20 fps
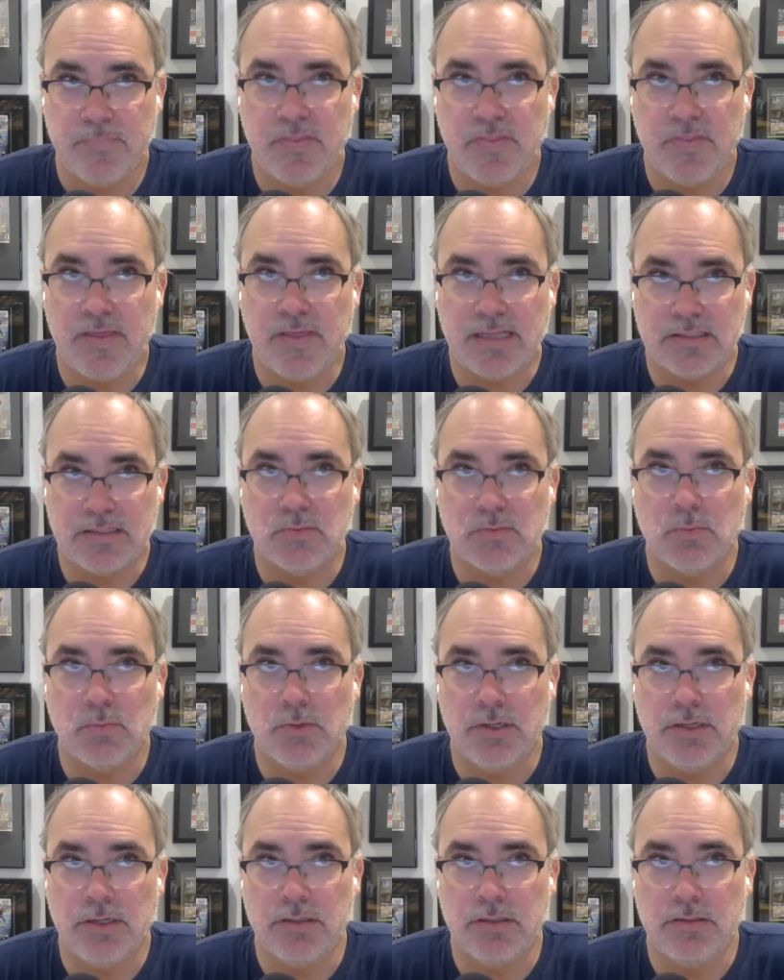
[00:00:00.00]
that's
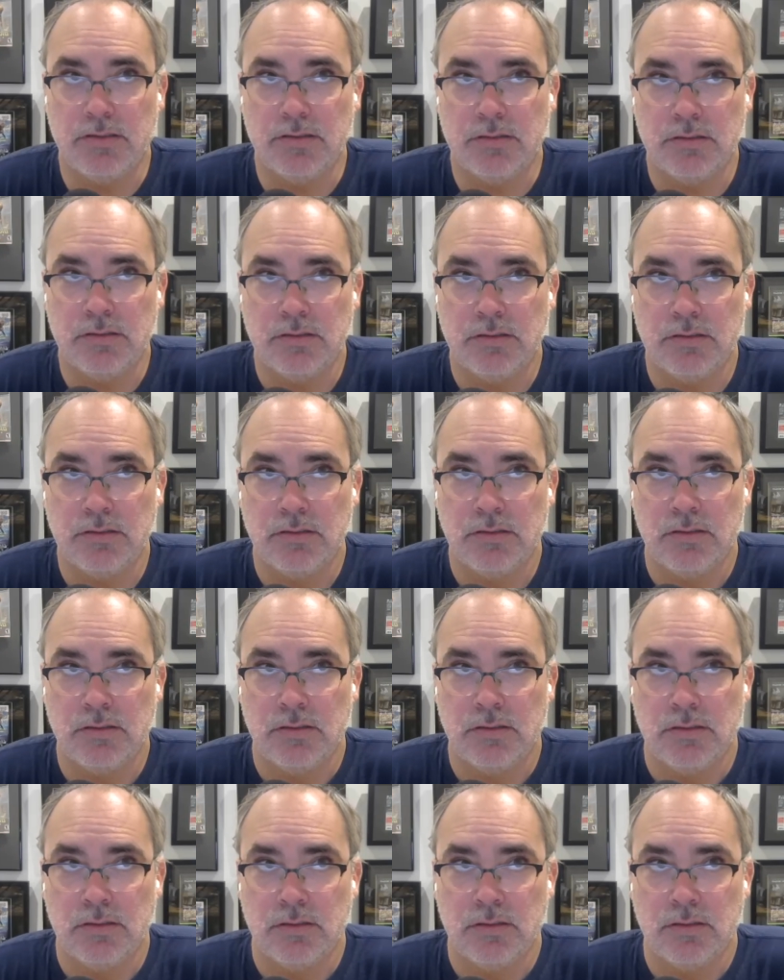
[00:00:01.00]
when
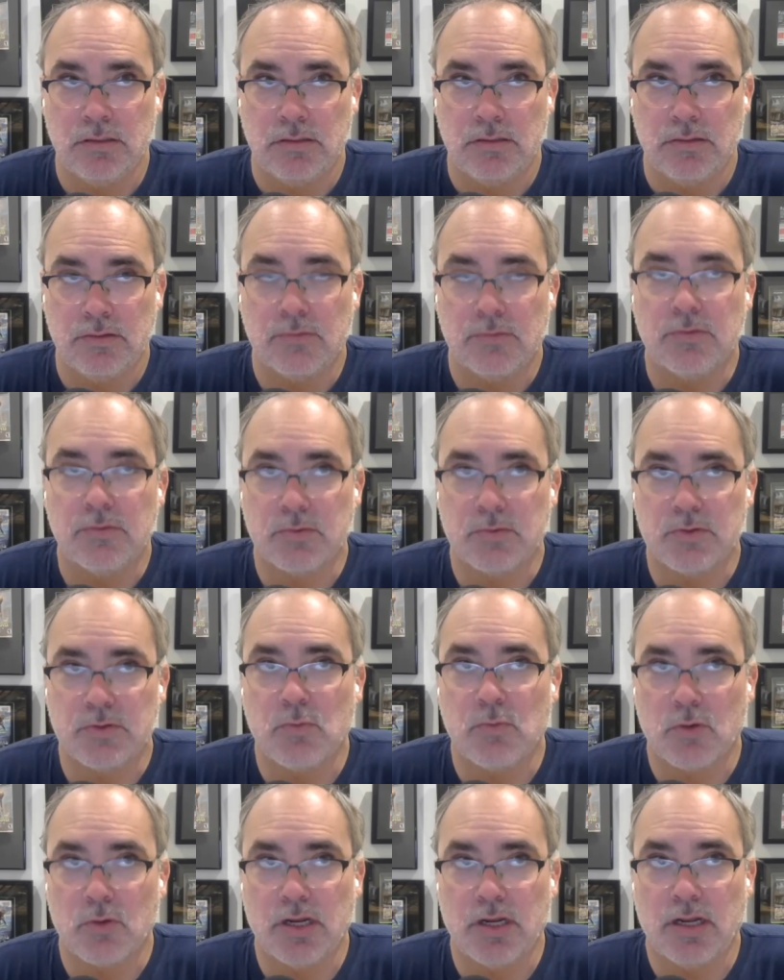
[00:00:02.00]
there there was
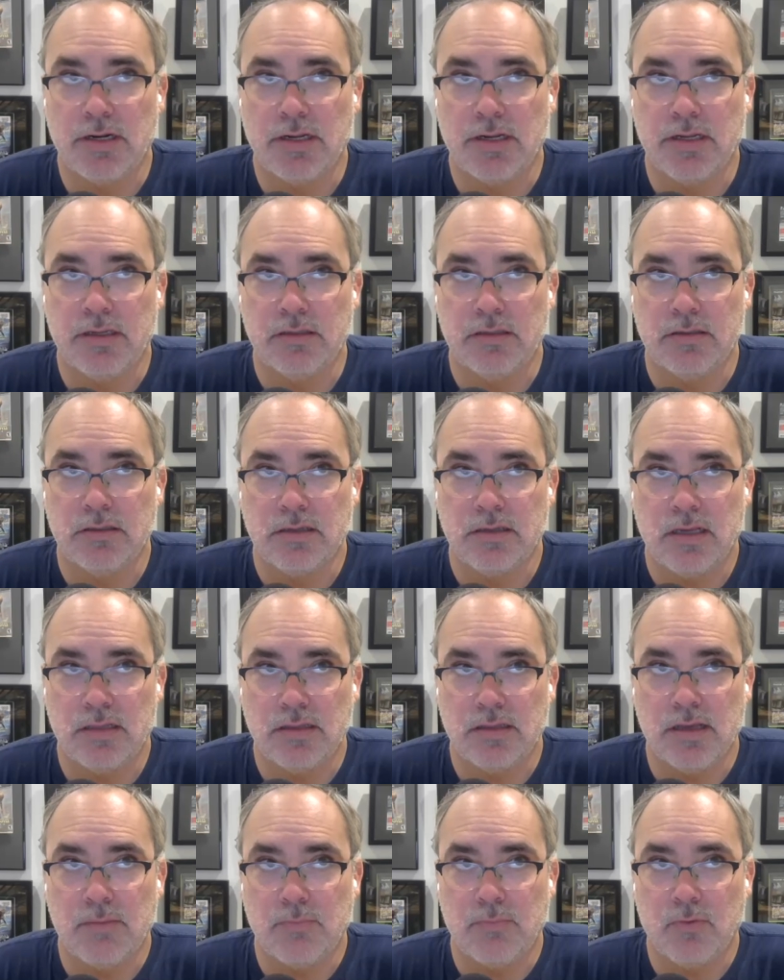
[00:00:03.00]
more cutting
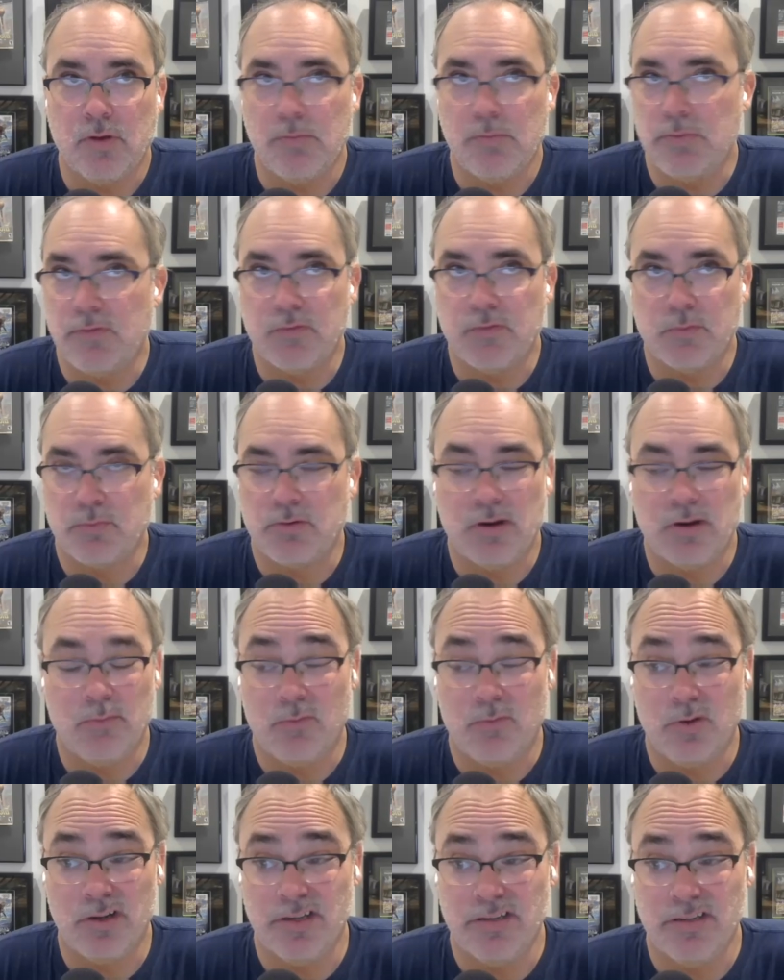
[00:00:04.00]
at that point. But for
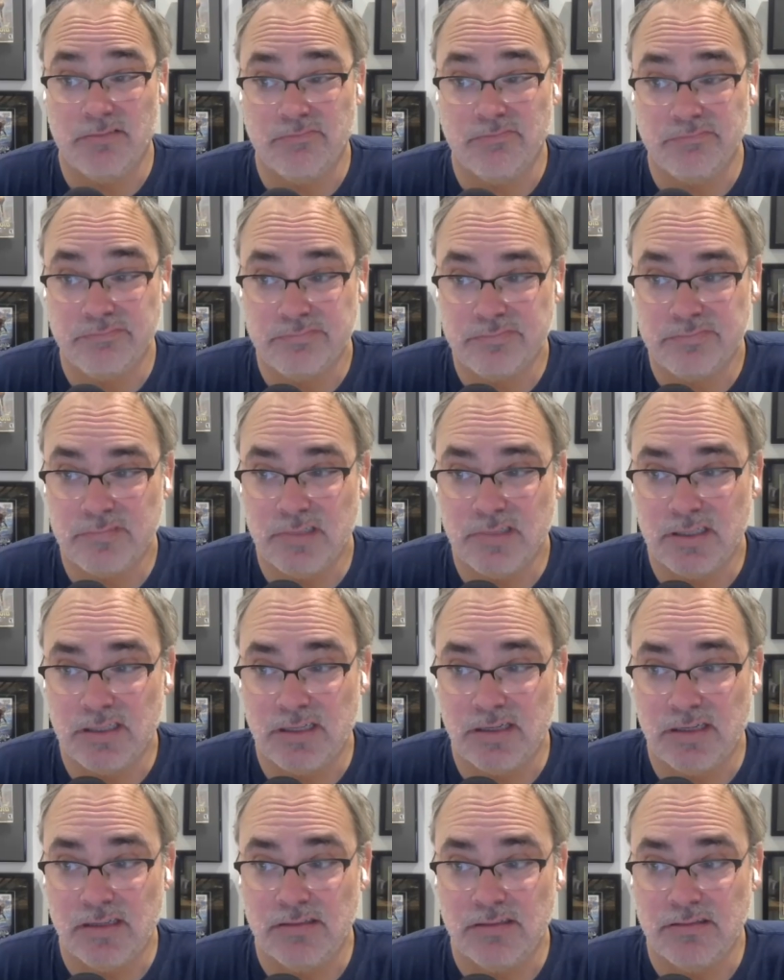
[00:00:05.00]
Prime one, uh,